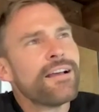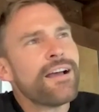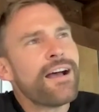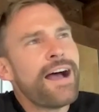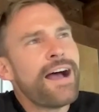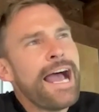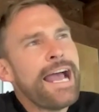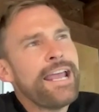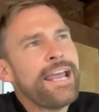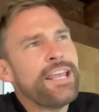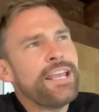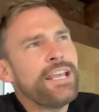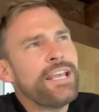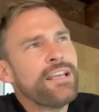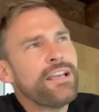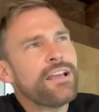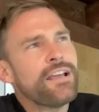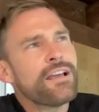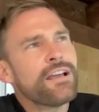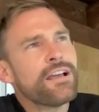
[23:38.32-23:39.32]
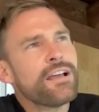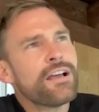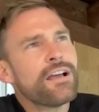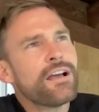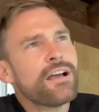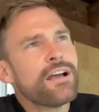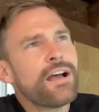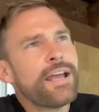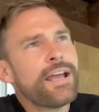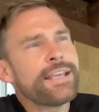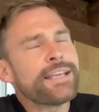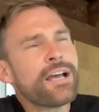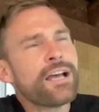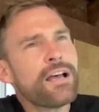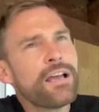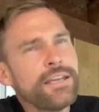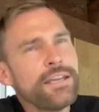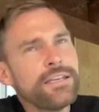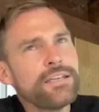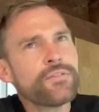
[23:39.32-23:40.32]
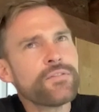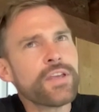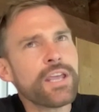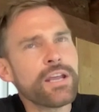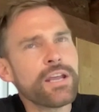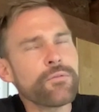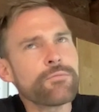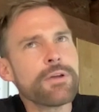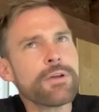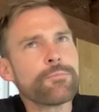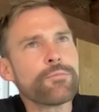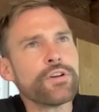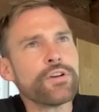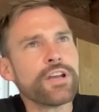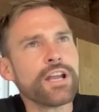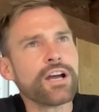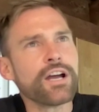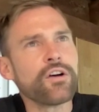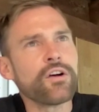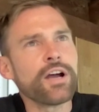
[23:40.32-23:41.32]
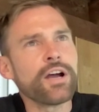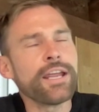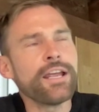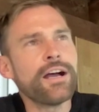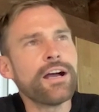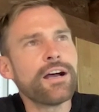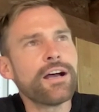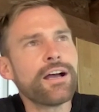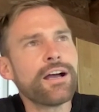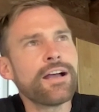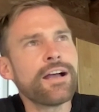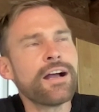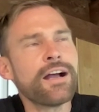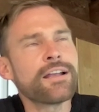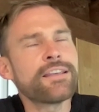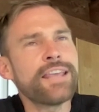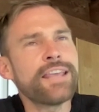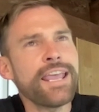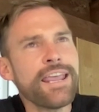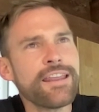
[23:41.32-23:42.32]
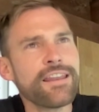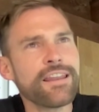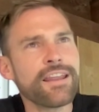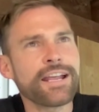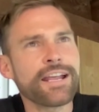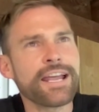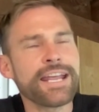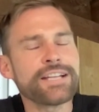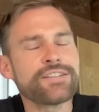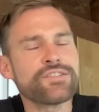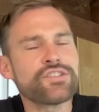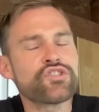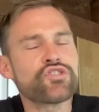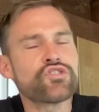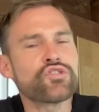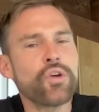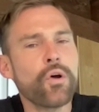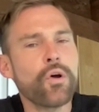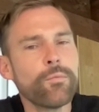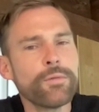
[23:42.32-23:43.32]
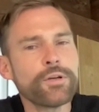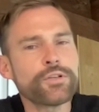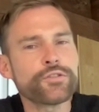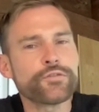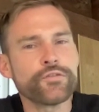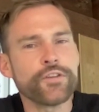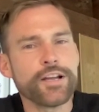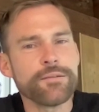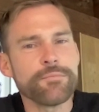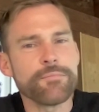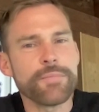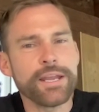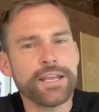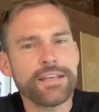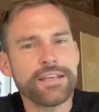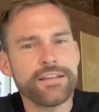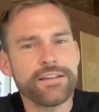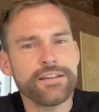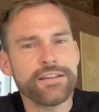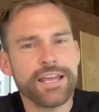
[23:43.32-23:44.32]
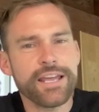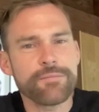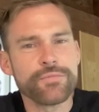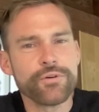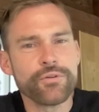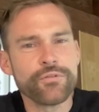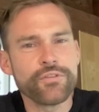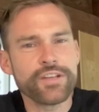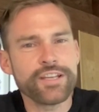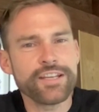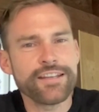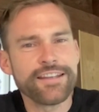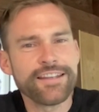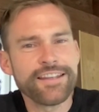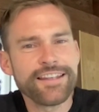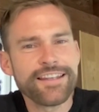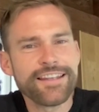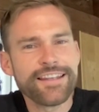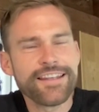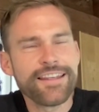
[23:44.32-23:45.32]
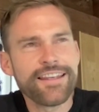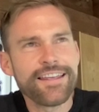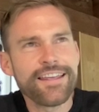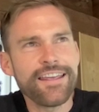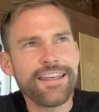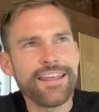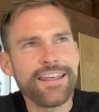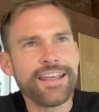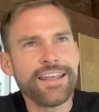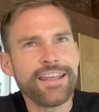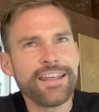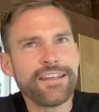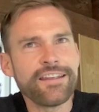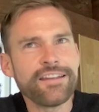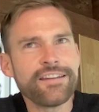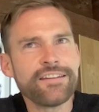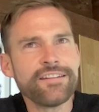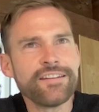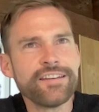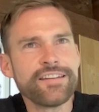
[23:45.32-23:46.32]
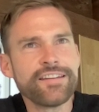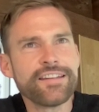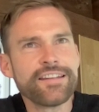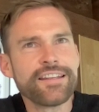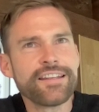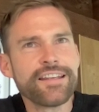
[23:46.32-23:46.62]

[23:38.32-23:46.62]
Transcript: I kind of can't remember now. I had so much fun making that movie. And